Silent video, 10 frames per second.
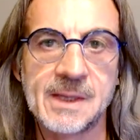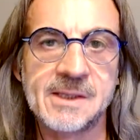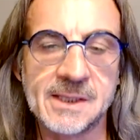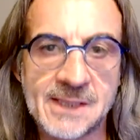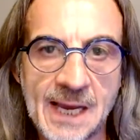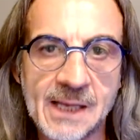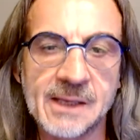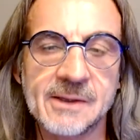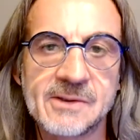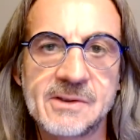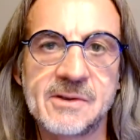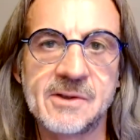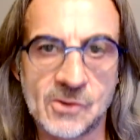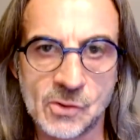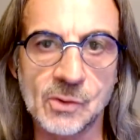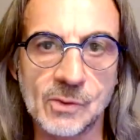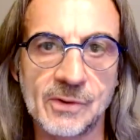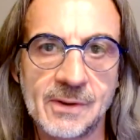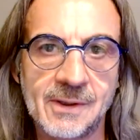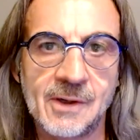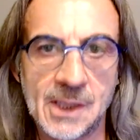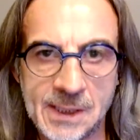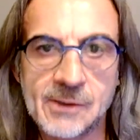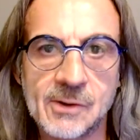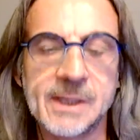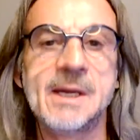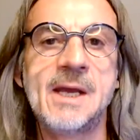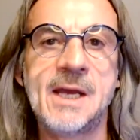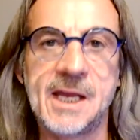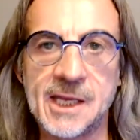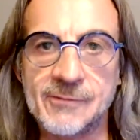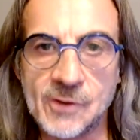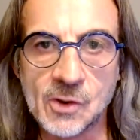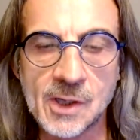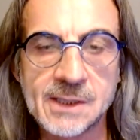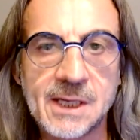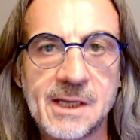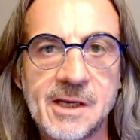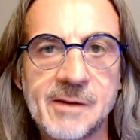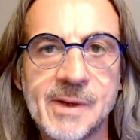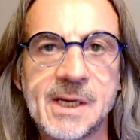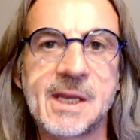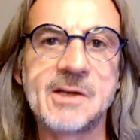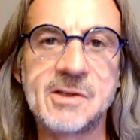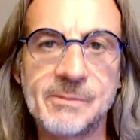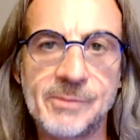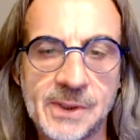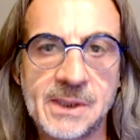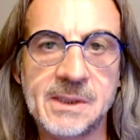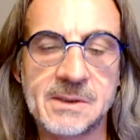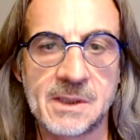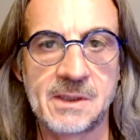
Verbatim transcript: to tell us the truth. Literally, if you're not taking your medication, please